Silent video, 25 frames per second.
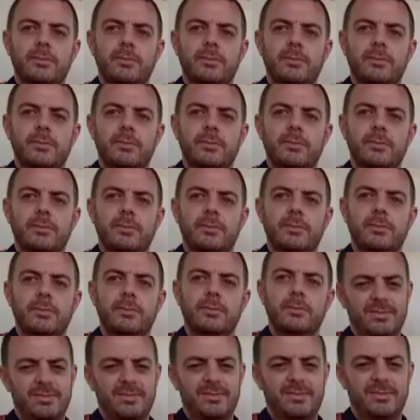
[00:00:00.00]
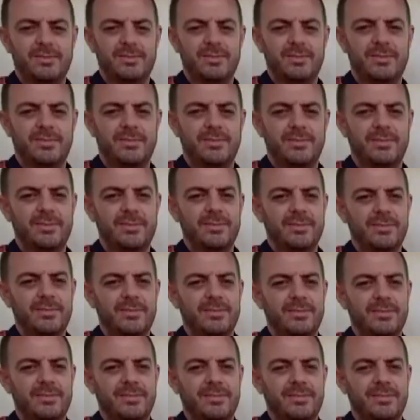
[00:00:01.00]

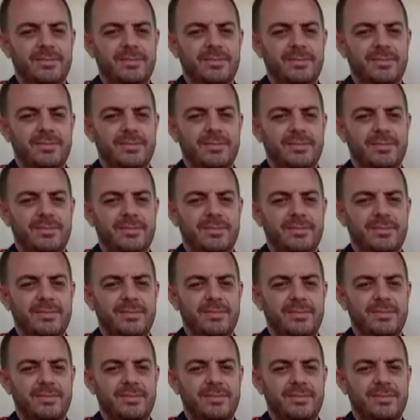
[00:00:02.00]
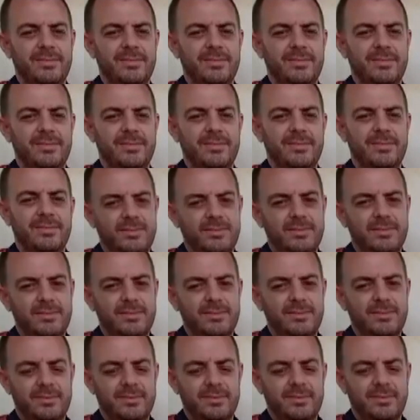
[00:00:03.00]

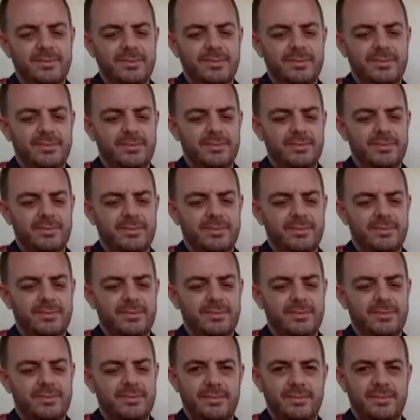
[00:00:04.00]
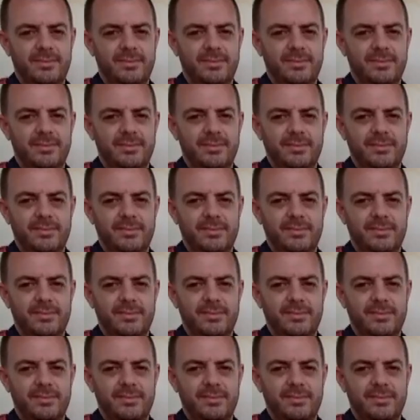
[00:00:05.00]

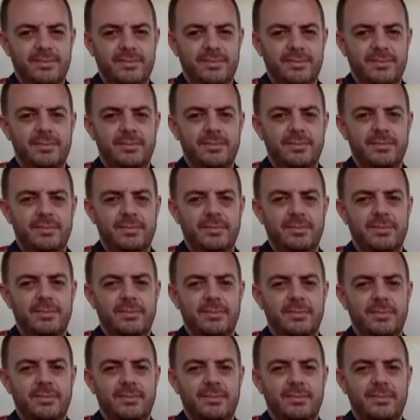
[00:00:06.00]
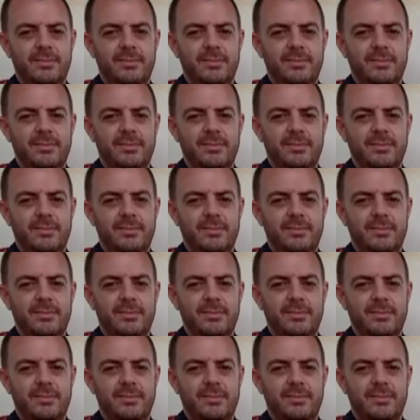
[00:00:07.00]
(silent)